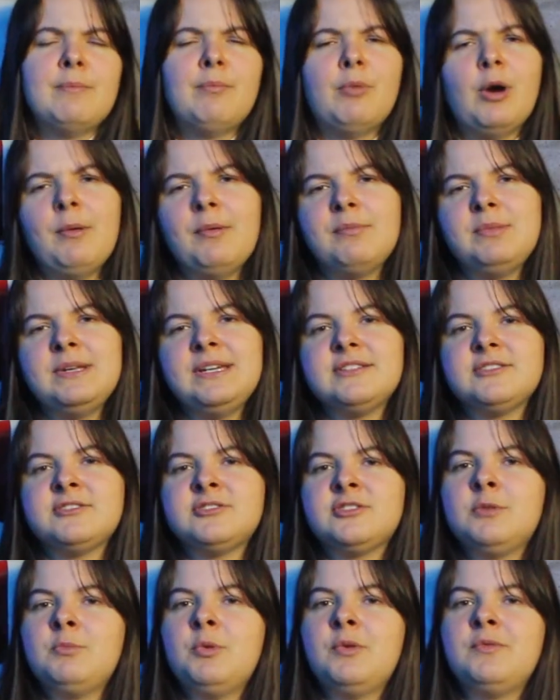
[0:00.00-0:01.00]
Probably
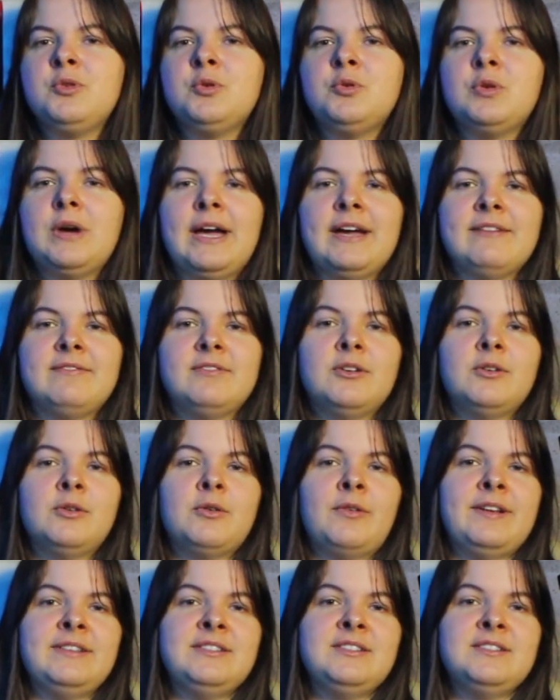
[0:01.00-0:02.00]
some of you have
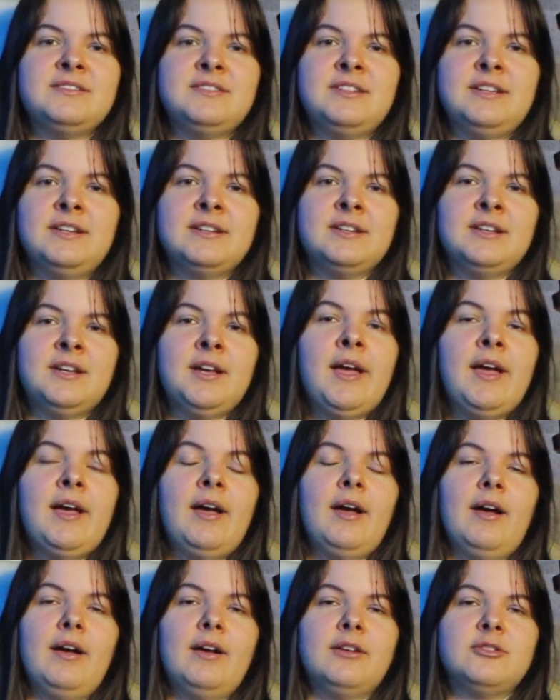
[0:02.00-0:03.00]
already seen
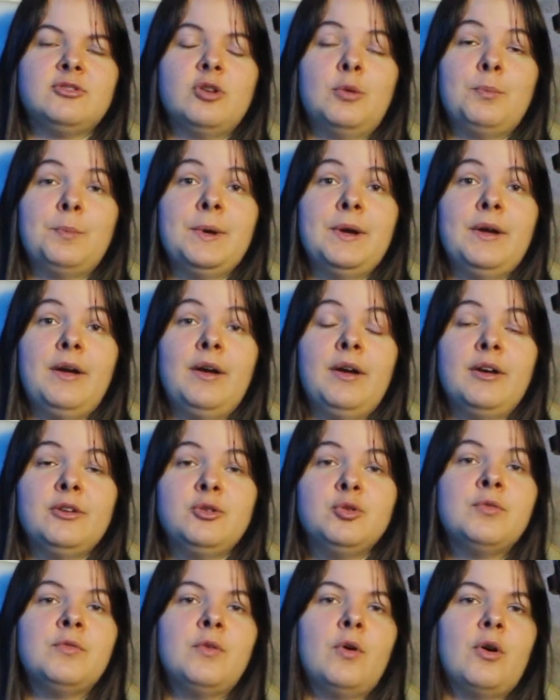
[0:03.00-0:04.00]
some
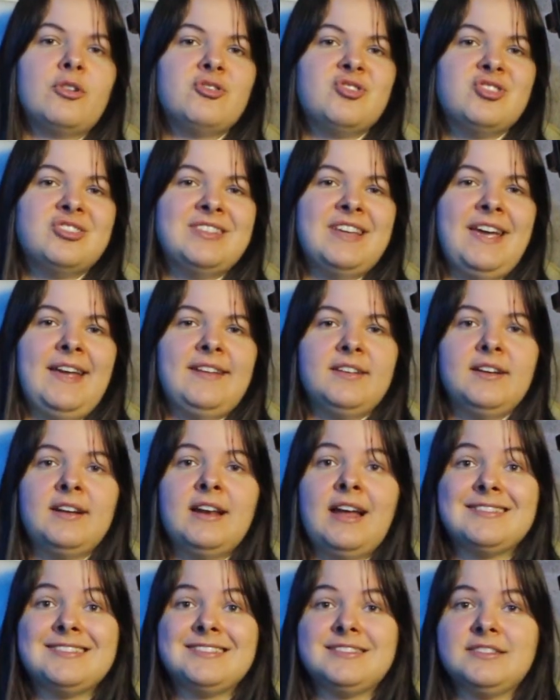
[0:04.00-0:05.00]
HueForge stained
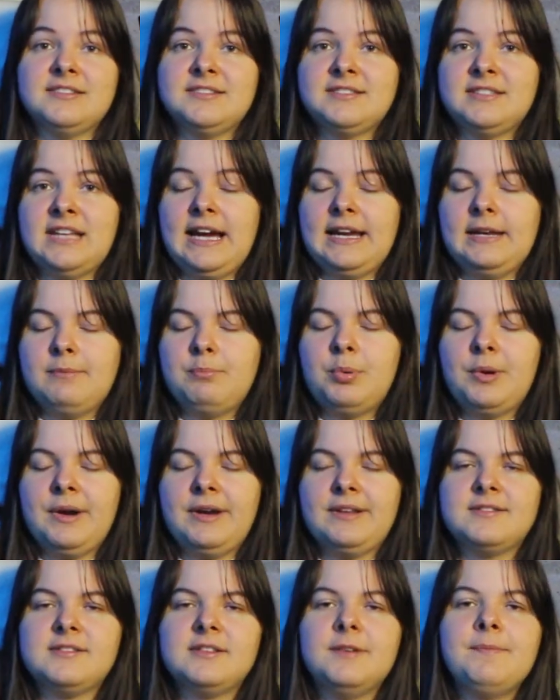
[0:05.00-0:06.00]
glass style
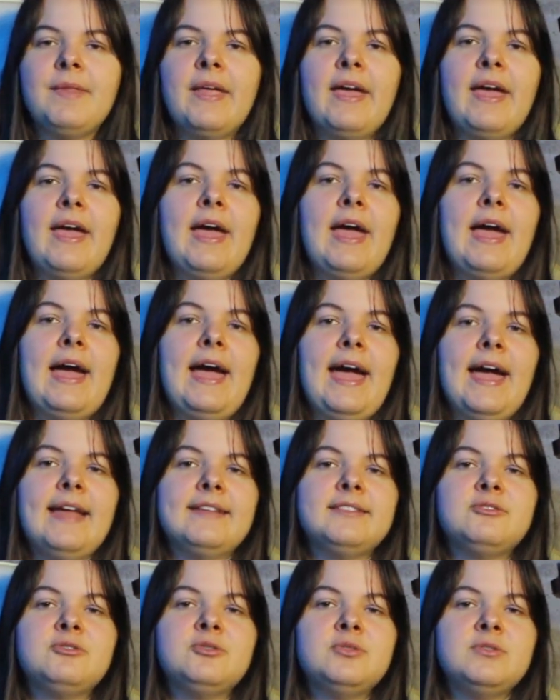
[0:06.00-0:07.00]
prints,
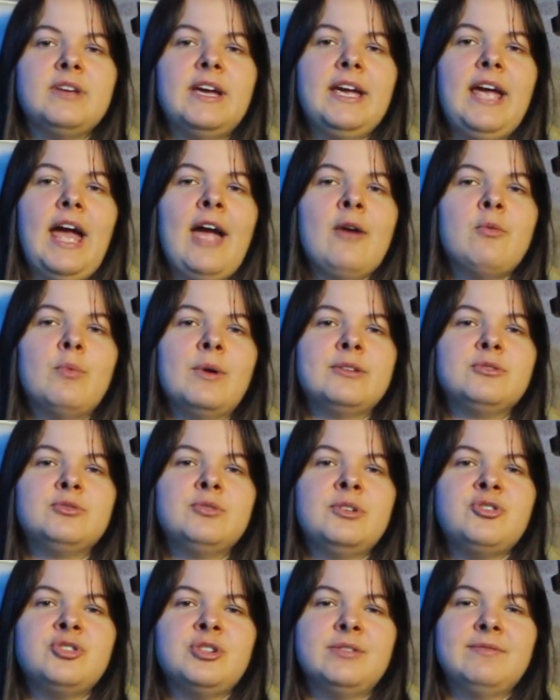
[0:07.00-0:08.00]
and today I want
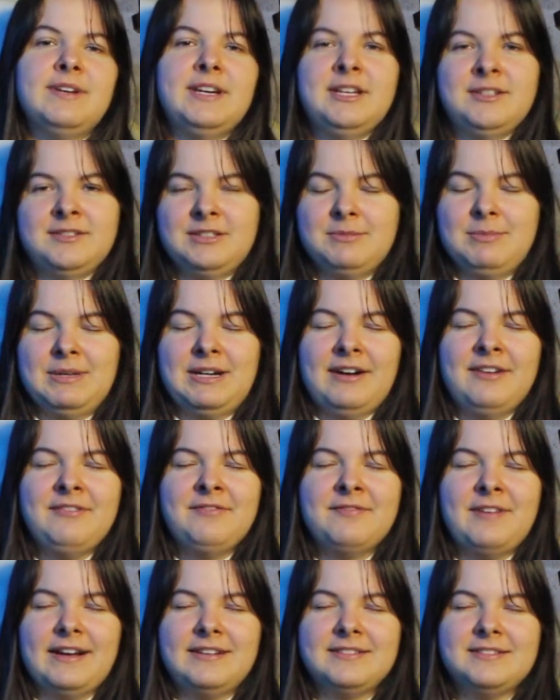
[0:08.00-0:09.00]
to achieve a similar
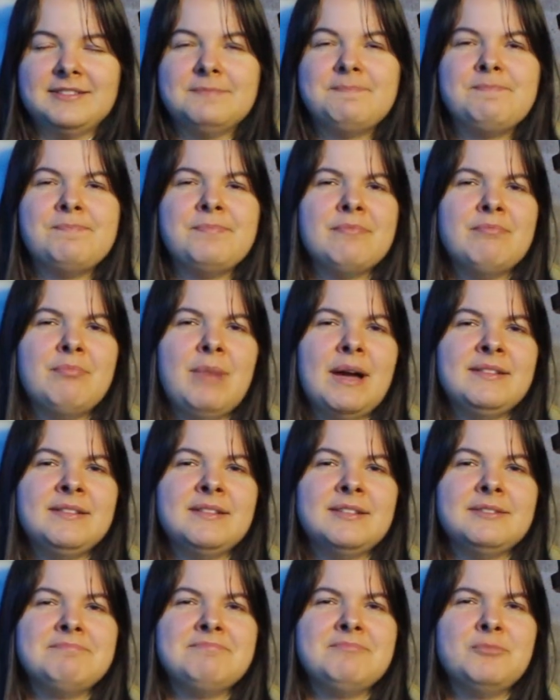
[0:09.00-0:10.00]
effect,
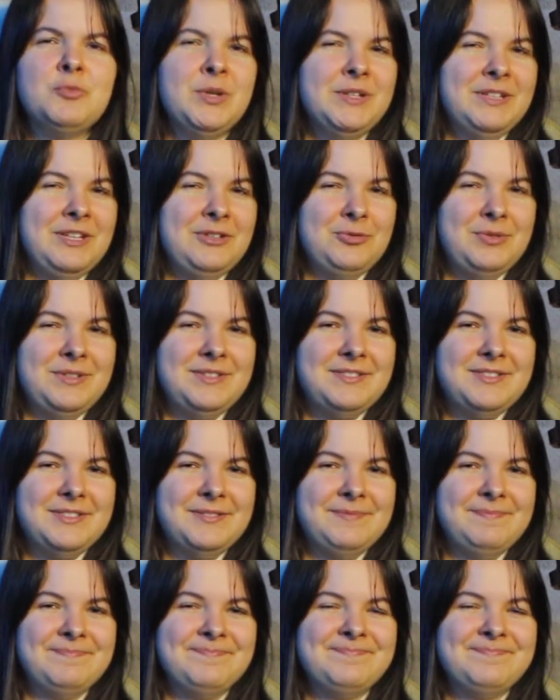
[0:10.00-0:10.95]
but with a twist.